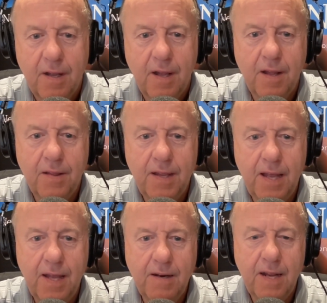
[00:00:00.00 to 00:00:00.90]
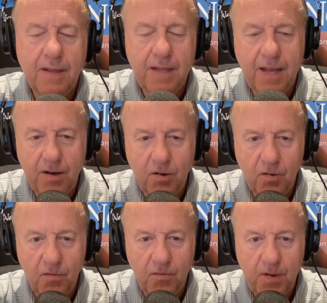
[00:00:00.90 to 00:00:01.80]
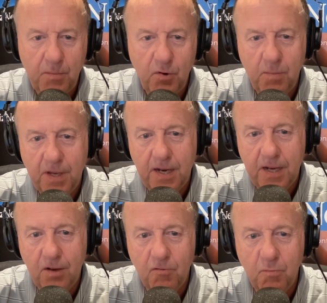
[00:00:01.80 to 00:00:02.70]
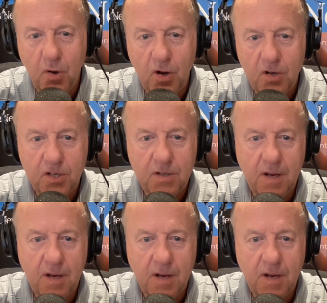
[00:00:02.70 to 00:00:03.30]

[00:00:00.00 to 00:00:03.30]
uh, the end at the end of February, beginning of March.